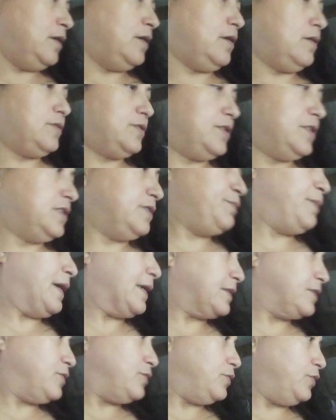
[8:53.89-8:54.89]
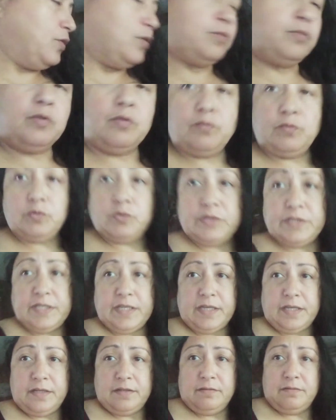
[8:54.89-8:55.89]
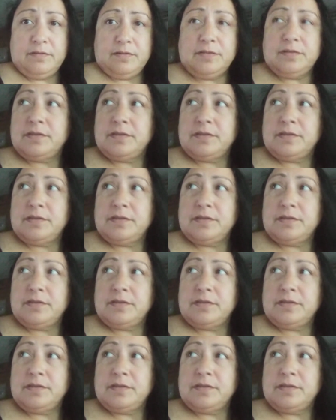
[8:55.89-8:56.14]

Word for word: oh, she's back to a normal routine.